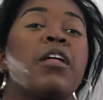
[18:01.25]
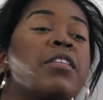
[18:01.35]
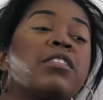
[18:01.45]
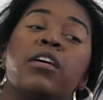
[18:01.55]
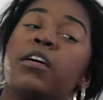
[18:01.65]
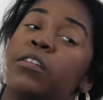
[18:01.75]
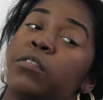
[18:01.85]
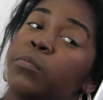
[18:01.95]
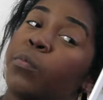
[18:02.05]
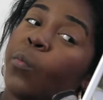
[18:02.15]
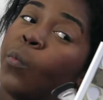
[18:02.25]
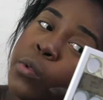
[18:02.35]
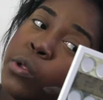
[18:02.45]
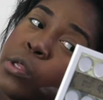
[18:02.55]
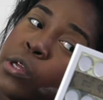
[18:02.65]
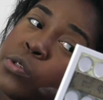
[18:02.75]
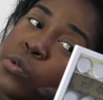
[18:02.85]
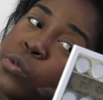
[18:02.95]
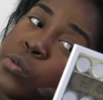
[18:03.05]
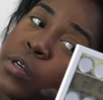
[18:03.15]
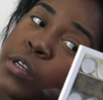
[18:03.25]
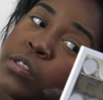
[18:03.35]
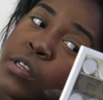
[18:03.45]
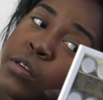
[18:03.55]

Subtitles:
other side. And as always,